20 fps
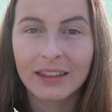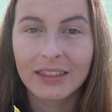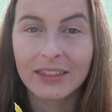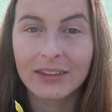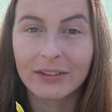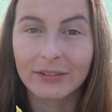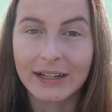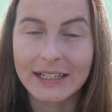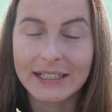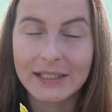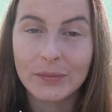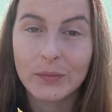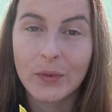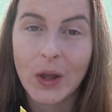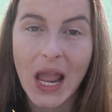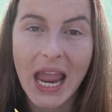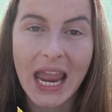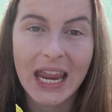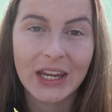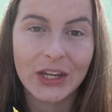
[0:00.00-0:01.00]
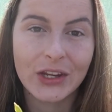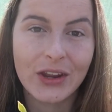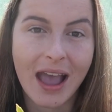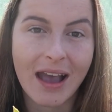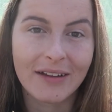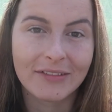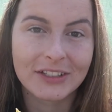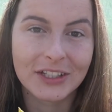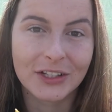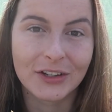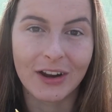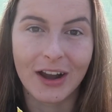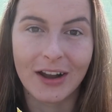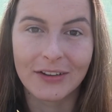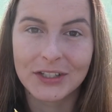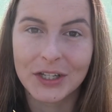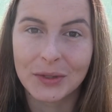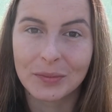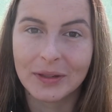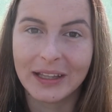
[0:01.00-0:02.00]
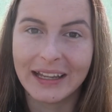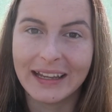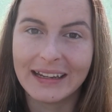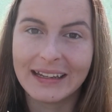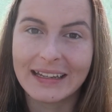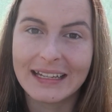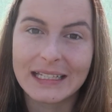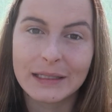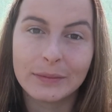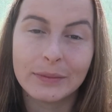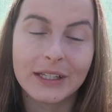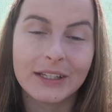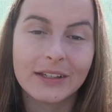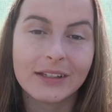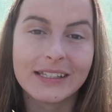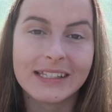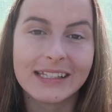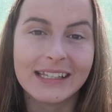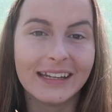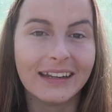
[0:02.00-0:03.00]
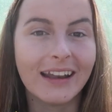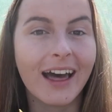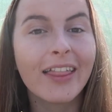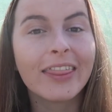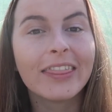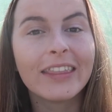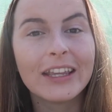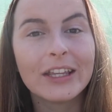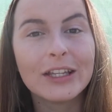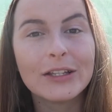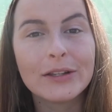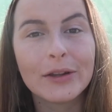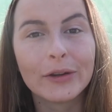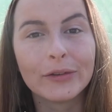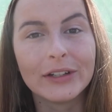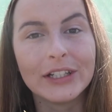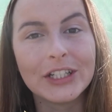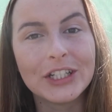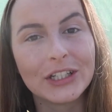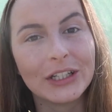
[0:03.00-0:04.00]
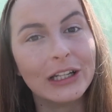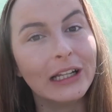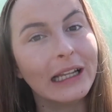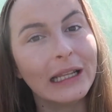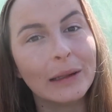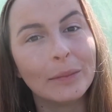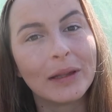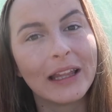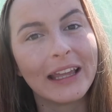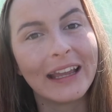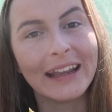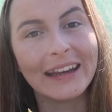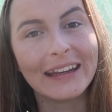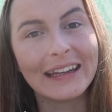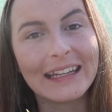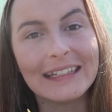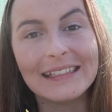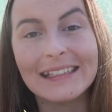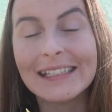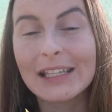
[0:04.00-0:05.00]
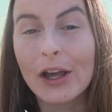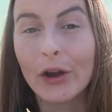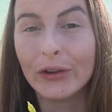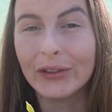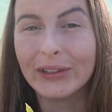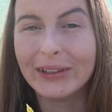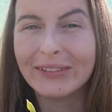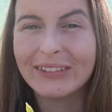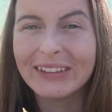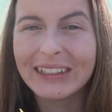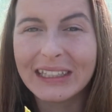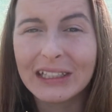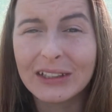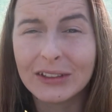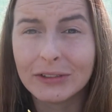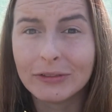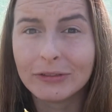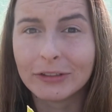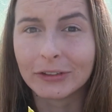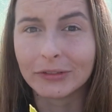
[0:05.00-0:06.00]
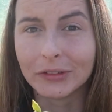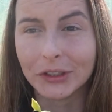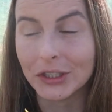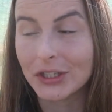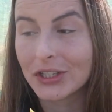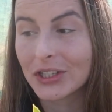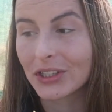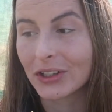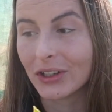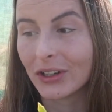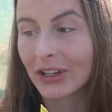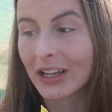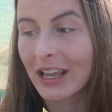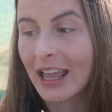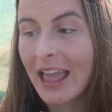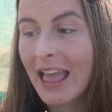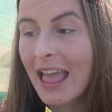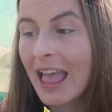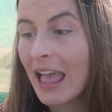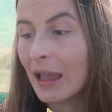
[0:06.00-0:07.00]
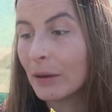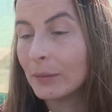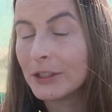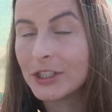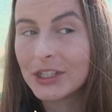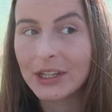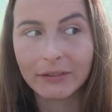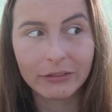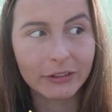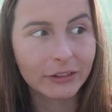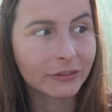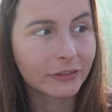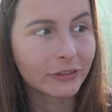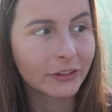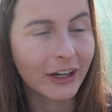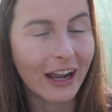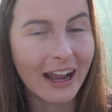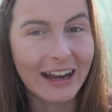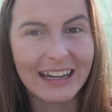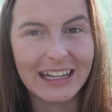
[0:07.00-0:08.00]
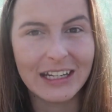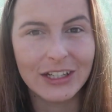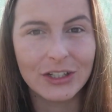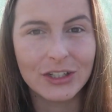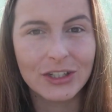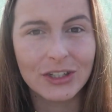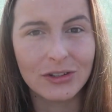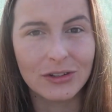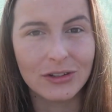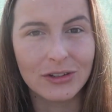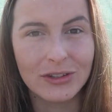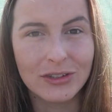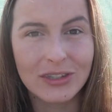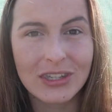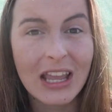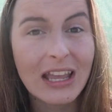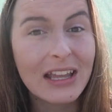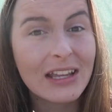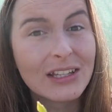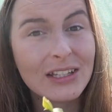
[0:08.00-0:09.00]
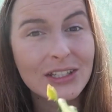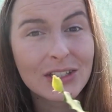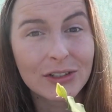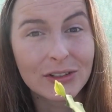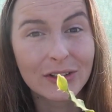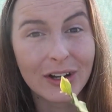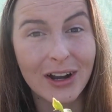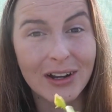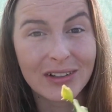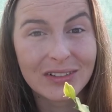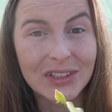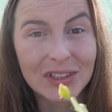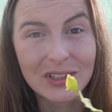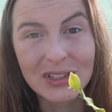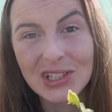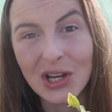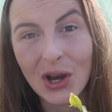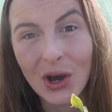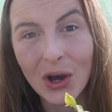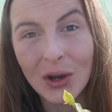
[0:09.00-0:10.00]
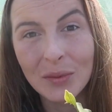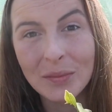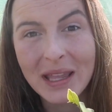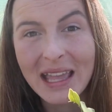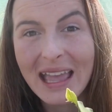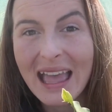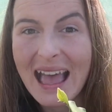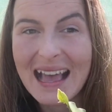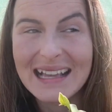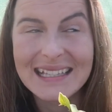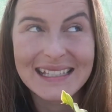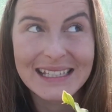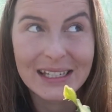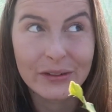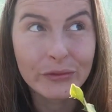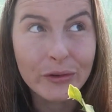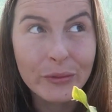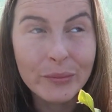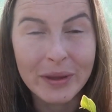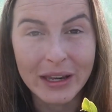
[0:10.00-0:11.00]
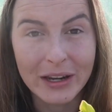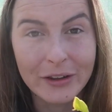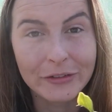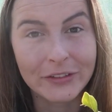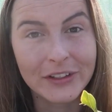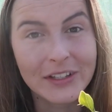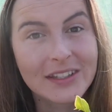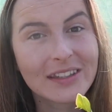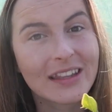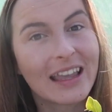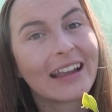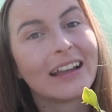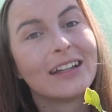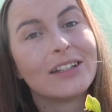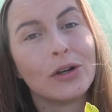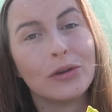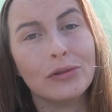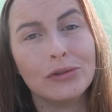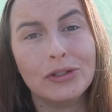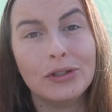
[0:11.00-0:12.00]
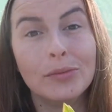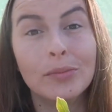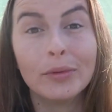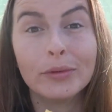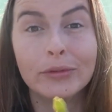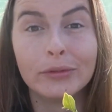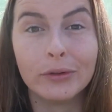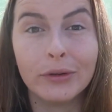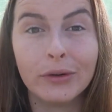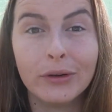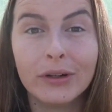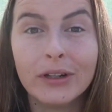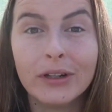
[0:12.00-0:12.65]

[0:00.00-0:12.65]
The reason why you have to graft your plant is because the nut that you originally plant is only really good for rootstock, and whichever variety you choose to graft on top has different benefits, like I told you before.